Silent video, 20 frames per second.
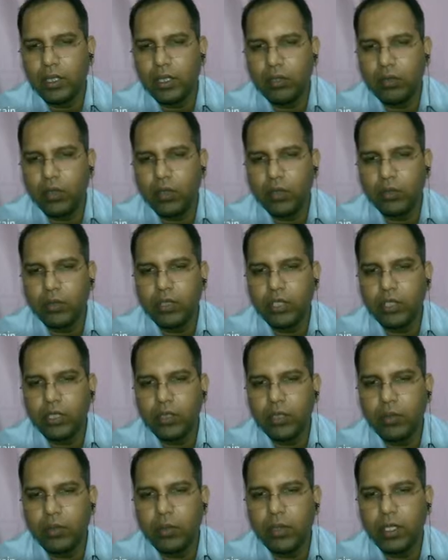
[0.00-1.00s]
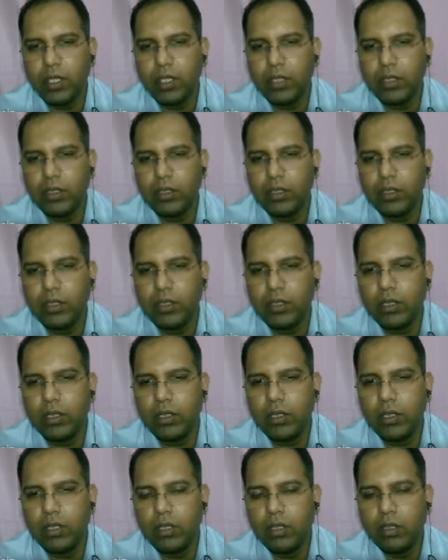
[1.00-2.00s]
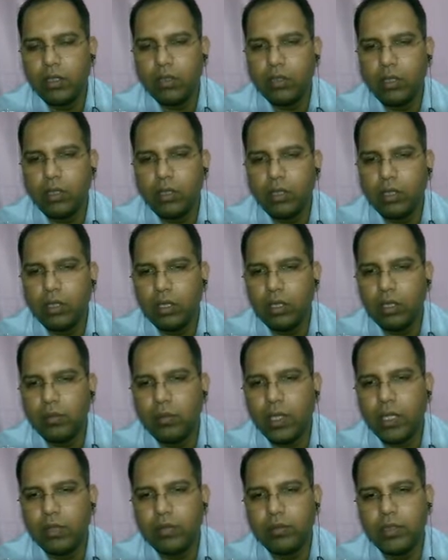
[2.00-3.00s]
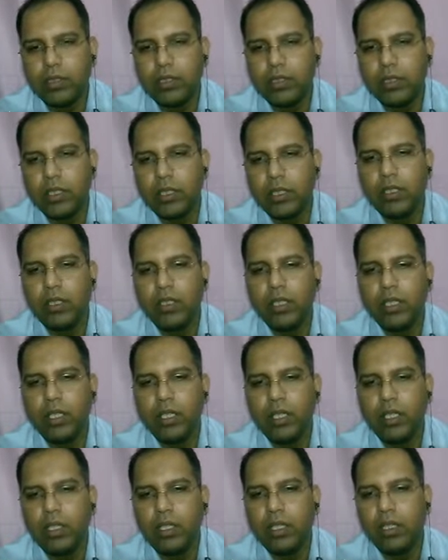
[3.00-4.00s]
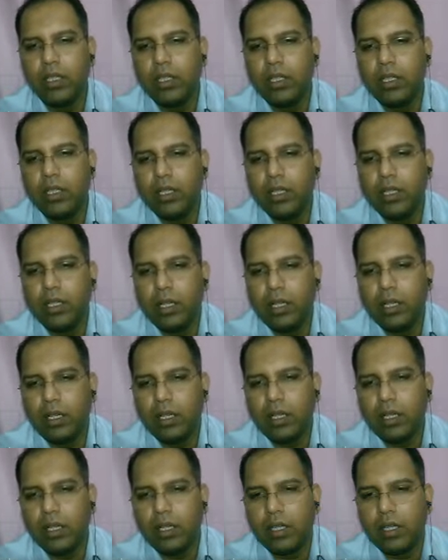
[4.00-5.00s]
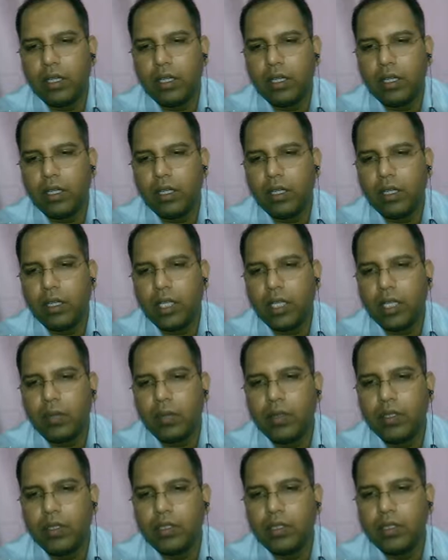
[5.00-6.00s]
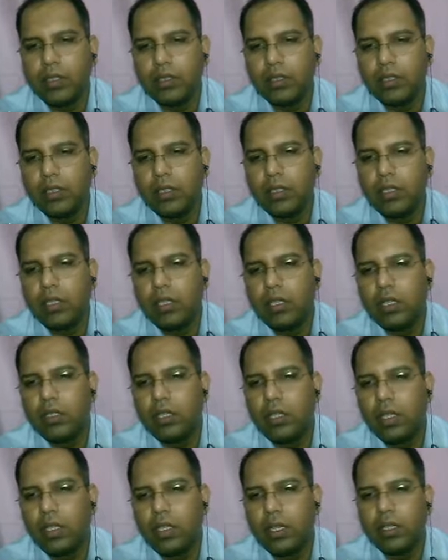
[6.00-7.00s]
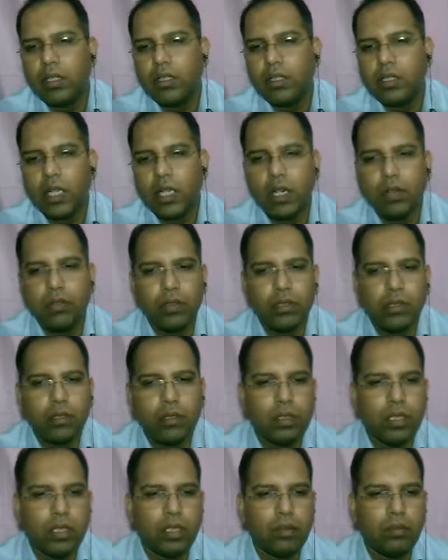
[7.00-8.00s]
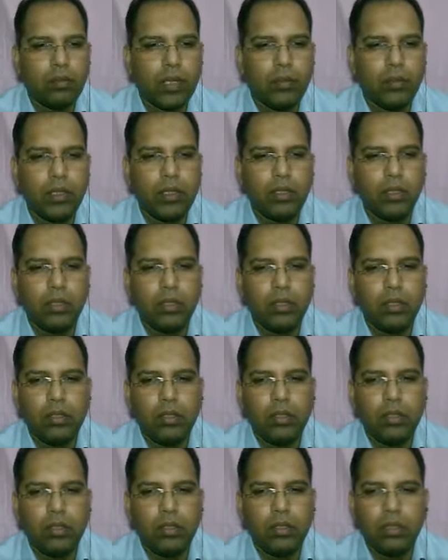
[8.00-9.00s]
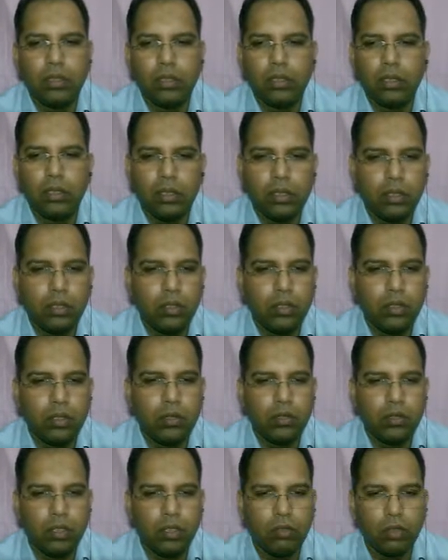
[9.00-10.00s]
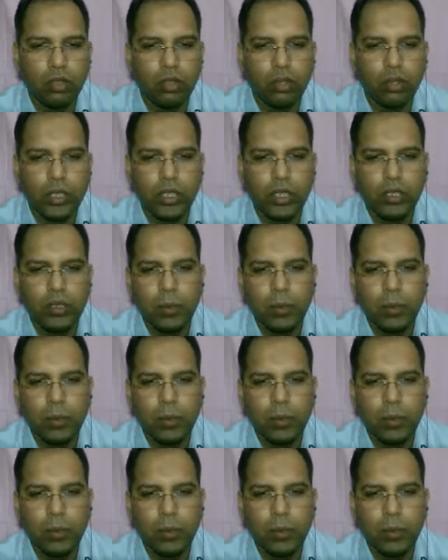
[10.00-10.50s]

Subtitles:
what you say separating the compartments. In Tinea uh, capitis, the hair shaft may be uniform coated